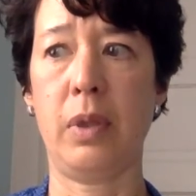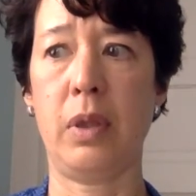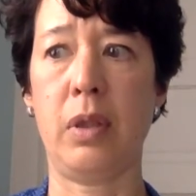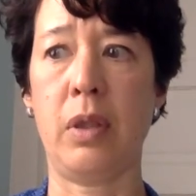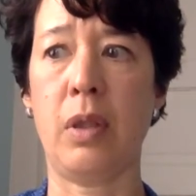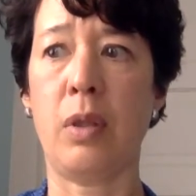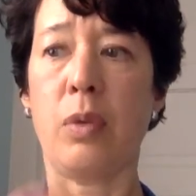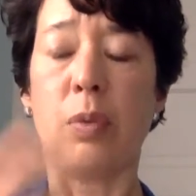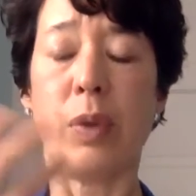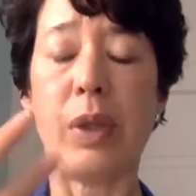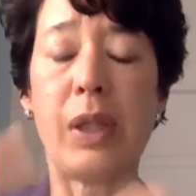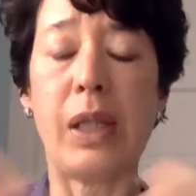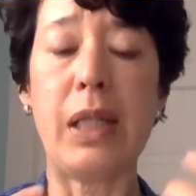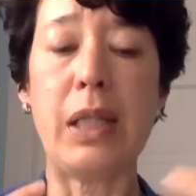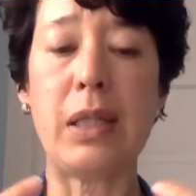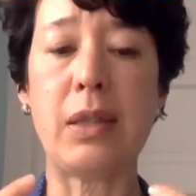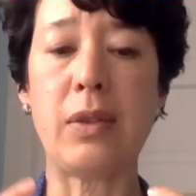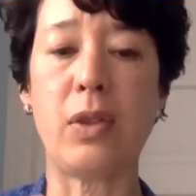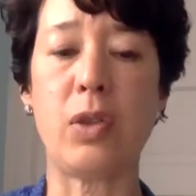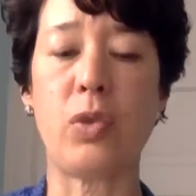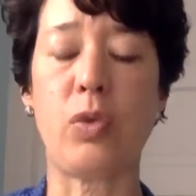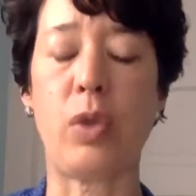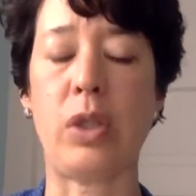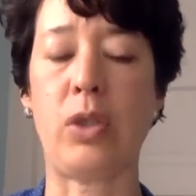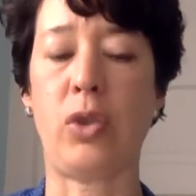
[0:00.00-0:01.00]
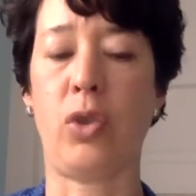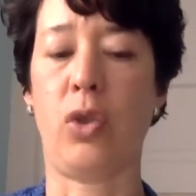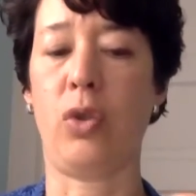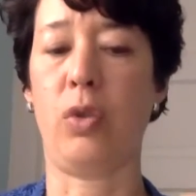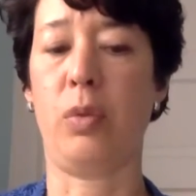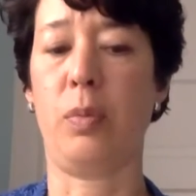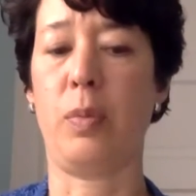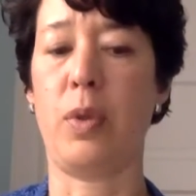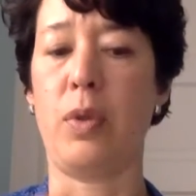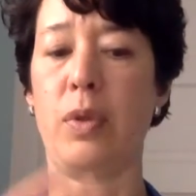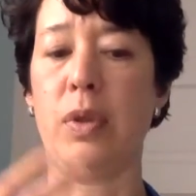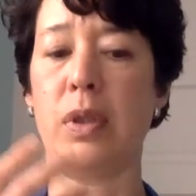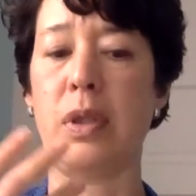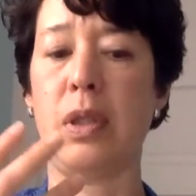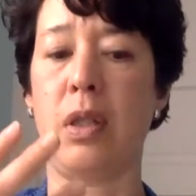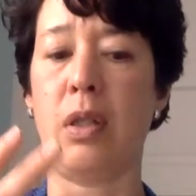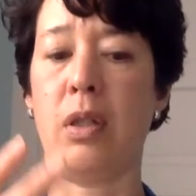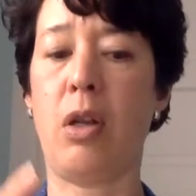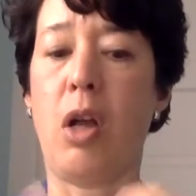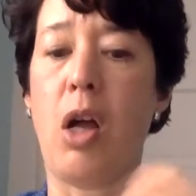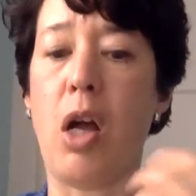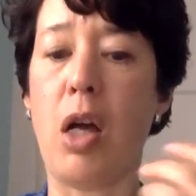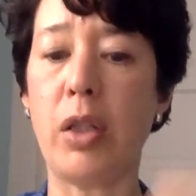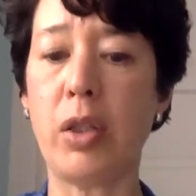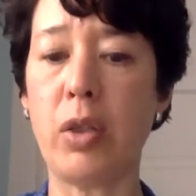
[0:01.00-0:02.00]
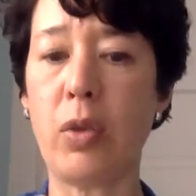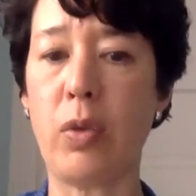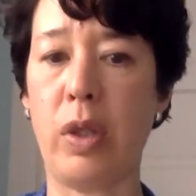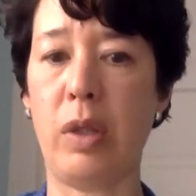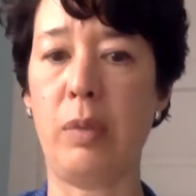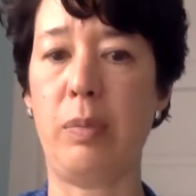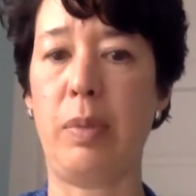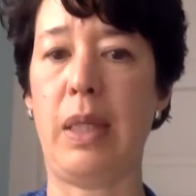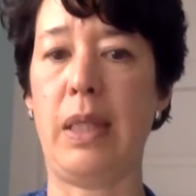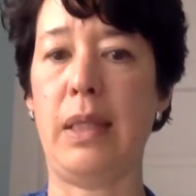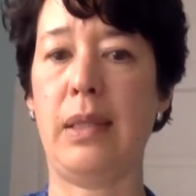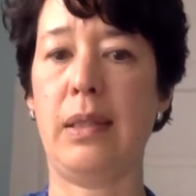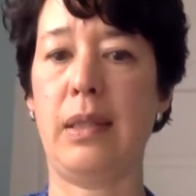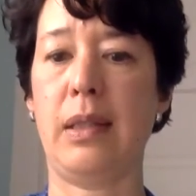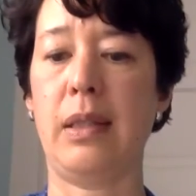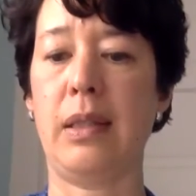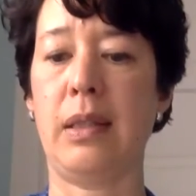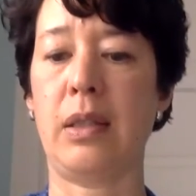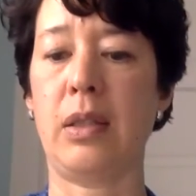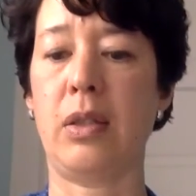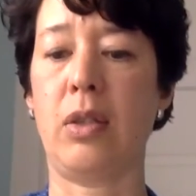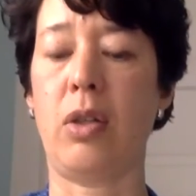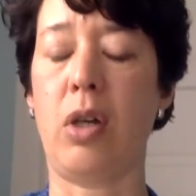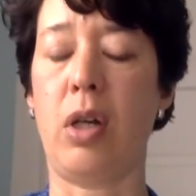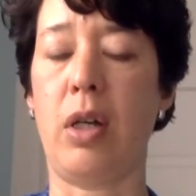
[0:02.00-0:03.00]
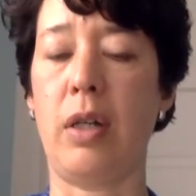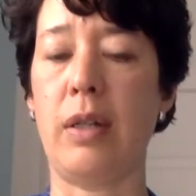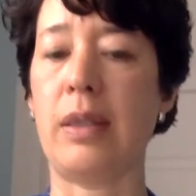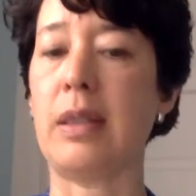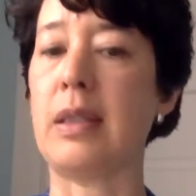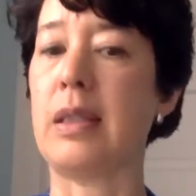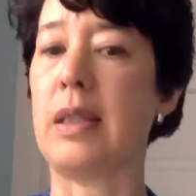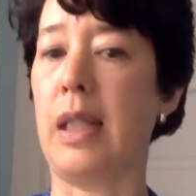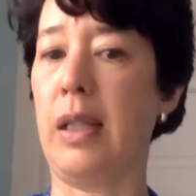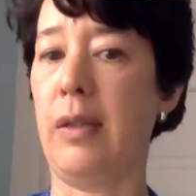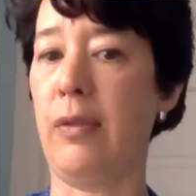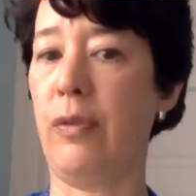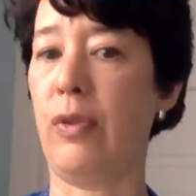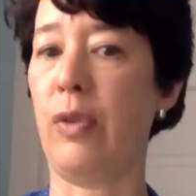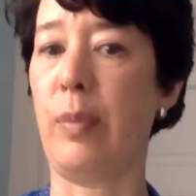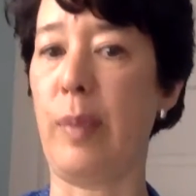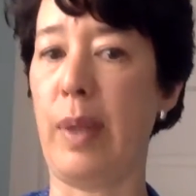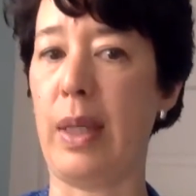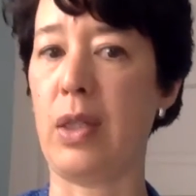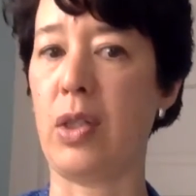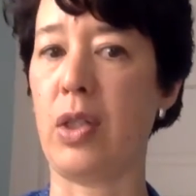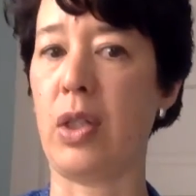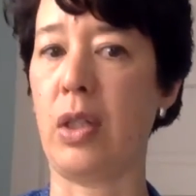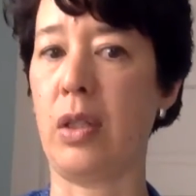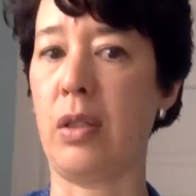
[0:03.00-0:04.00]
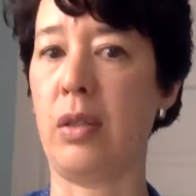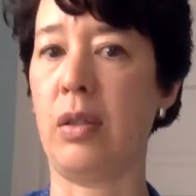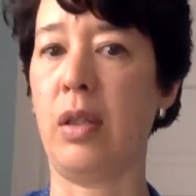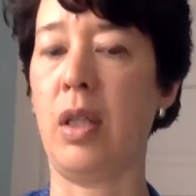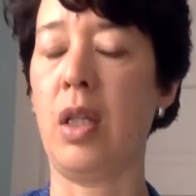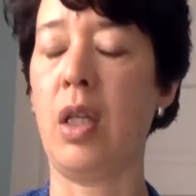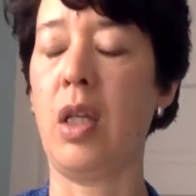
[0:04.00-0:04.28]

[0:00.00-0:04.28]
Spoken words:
the release of stress hormones on an ongoing basis causes inflammation,